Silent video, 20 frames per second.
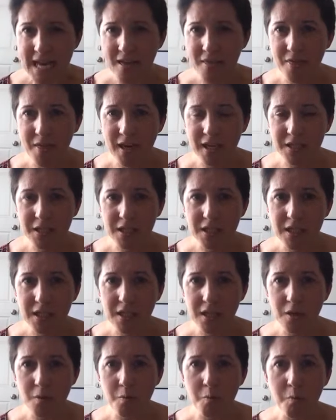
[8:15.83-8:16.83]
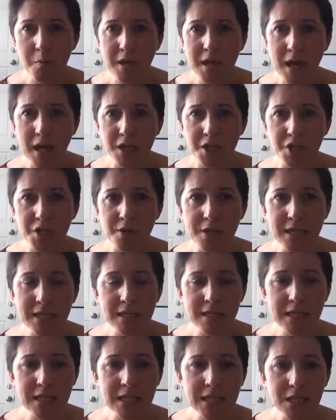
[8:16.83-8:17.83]
that we actually
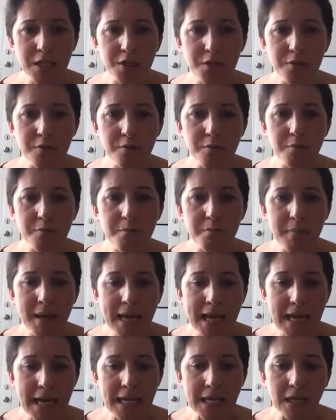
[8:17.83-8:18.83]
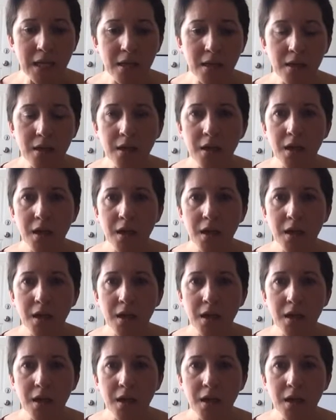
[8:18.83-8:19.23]
need to make